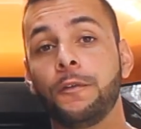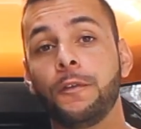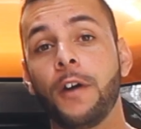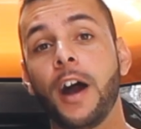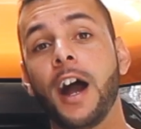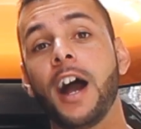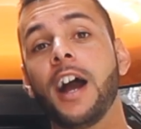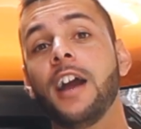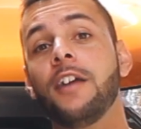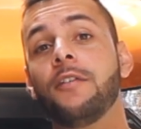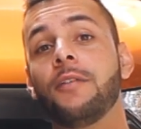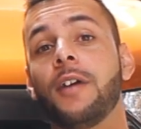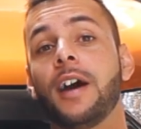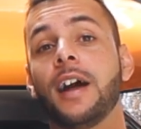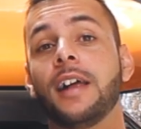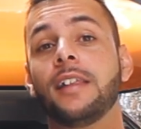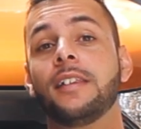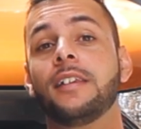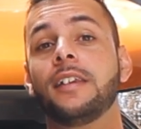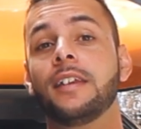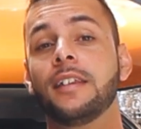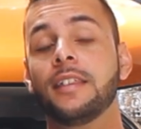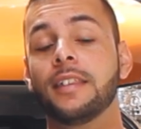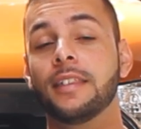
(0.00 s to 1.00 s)

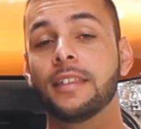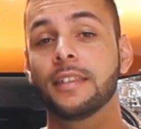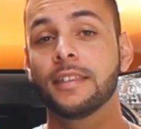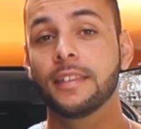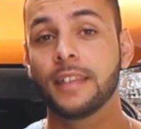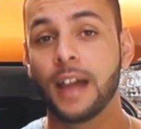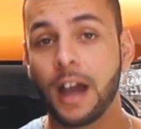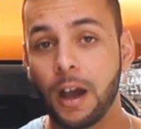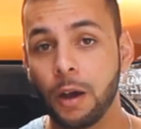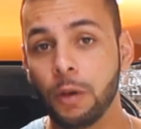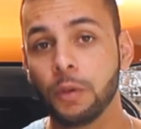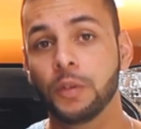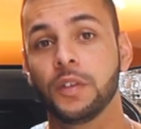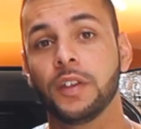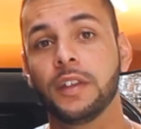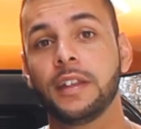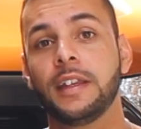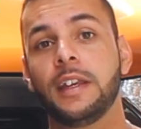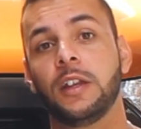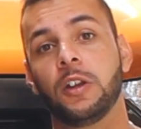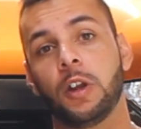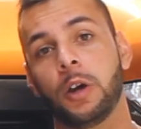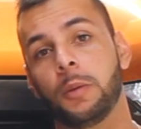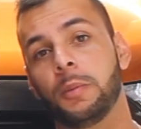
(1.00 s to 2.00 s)

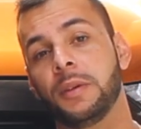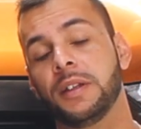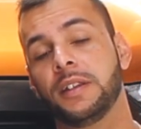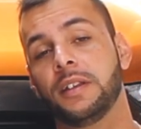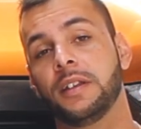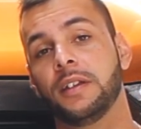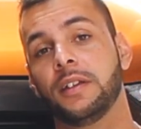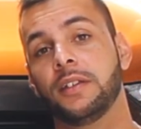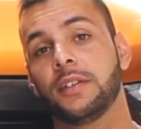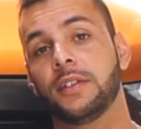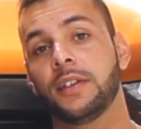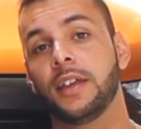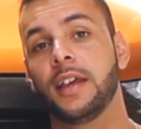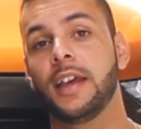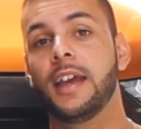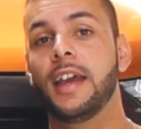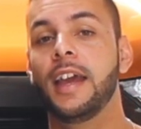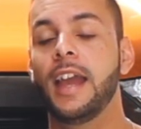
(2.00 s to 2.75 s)
500,000 kilometers